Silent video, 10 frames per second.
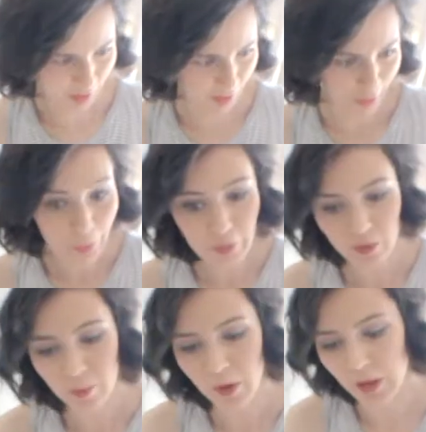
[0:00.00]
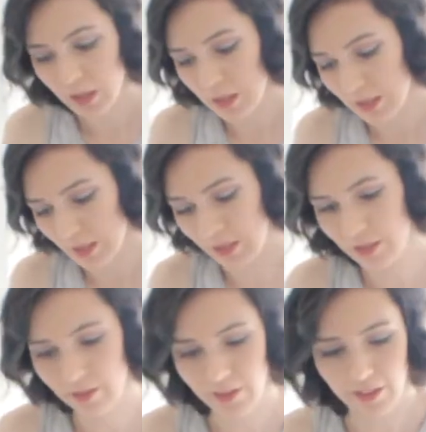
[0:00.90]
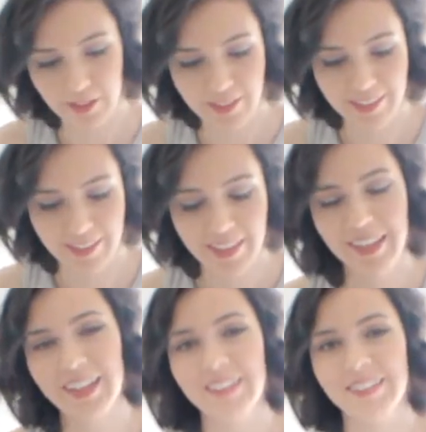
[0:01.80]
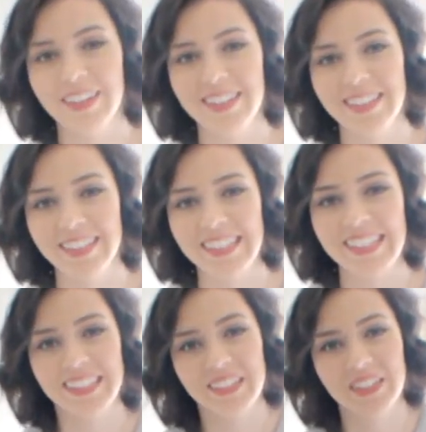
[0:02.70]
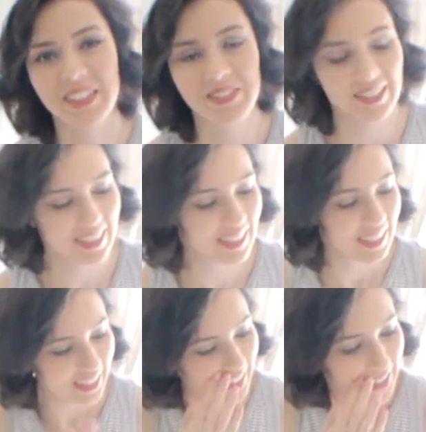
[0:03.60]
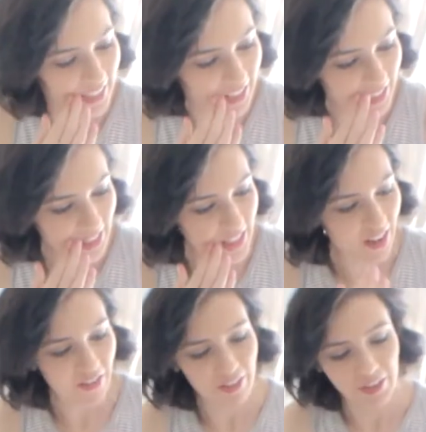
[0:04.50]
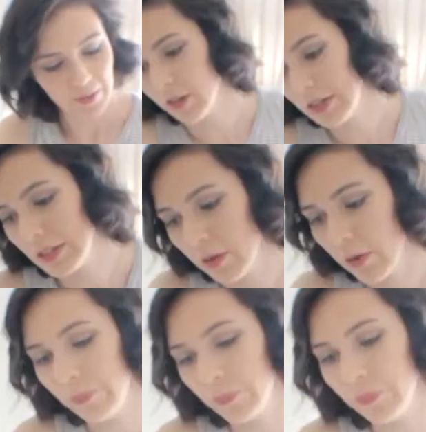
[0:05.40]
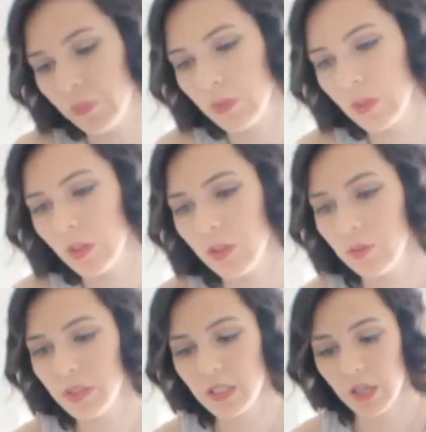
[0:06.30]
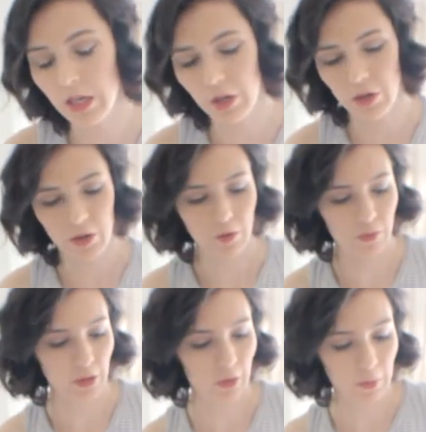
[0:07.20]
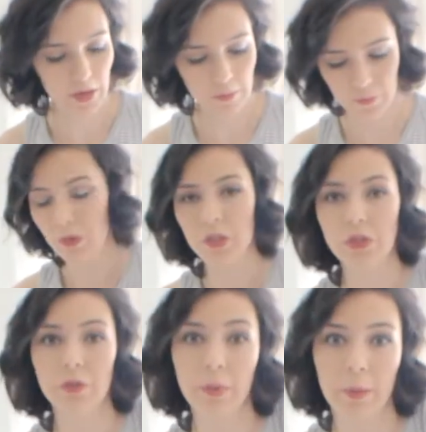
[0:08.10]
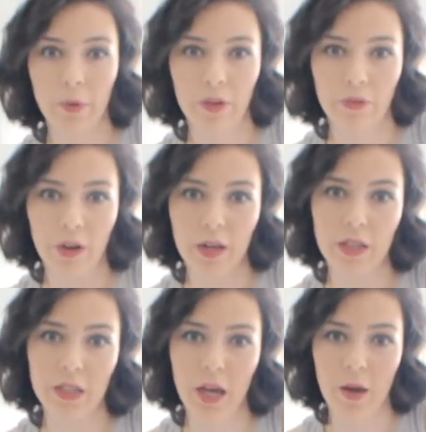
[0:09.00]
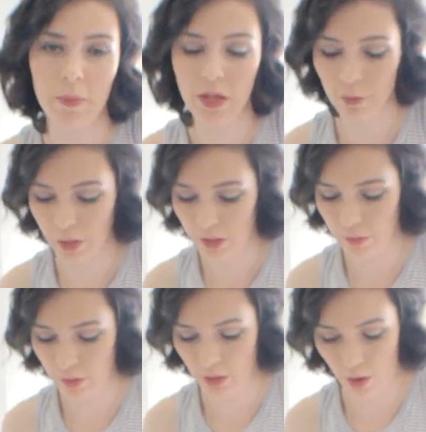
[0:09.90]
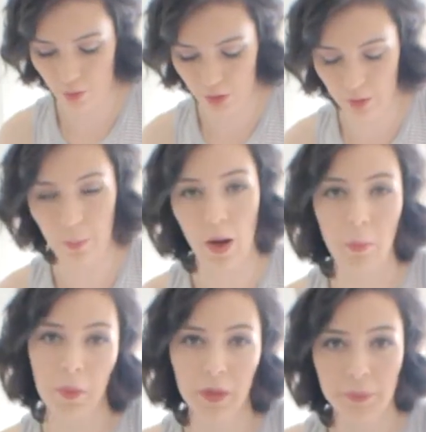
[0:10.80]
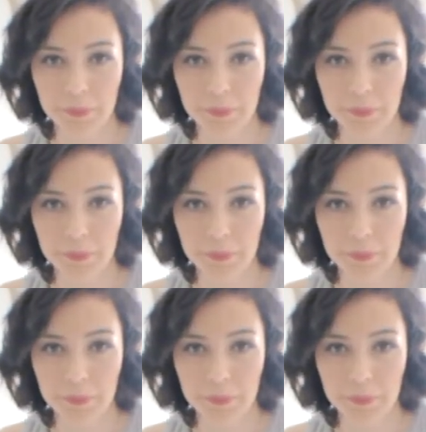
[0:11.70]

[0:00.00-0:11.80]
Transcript: we'll open the box. I of Hot still has like the Christmas stuff. Also, the reason I heard of Keelpy was through my boyfriend. Um, he works with the owner, Pablo,